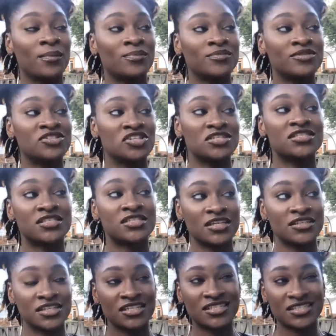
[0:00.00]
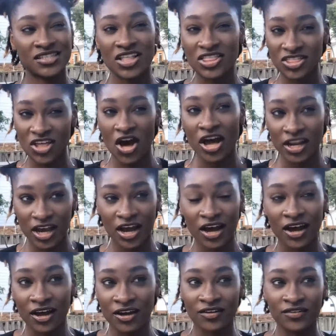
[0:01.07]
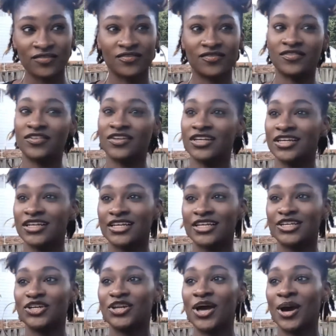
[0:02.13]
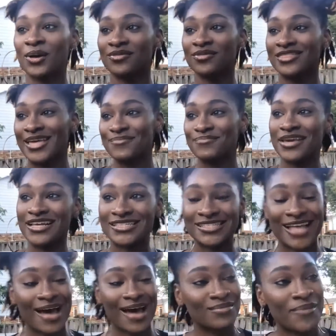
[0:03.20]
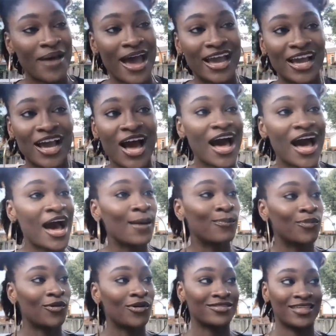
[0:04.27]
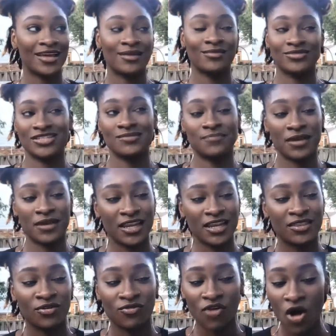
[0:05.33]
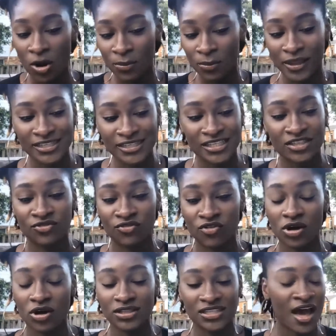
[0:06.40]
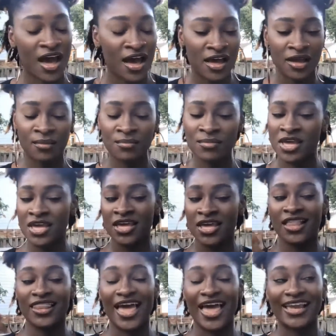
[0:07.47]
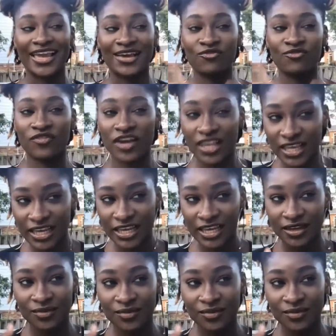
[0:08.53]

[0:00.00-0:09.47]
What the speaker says: just the thought of, them being stopped by a cop, or them just being in the wrong place at the wrong time, like it really,